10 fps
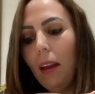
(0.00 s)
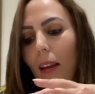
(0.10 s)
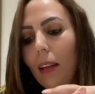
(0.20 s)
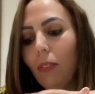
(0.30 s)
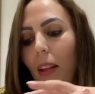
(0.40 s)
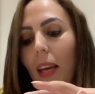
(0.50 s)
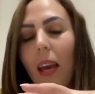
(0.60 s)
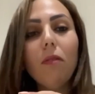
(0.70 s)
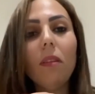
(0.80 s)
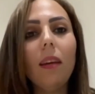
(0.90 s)
kind of like
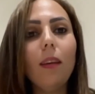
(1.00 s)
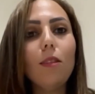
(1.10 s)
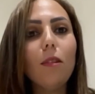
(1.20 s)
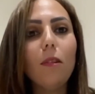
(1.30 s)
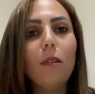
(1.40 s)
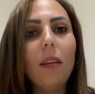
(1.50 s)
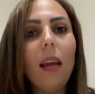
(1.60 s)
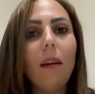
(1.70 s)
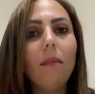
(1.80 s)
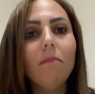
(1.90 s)
everything. So yeah,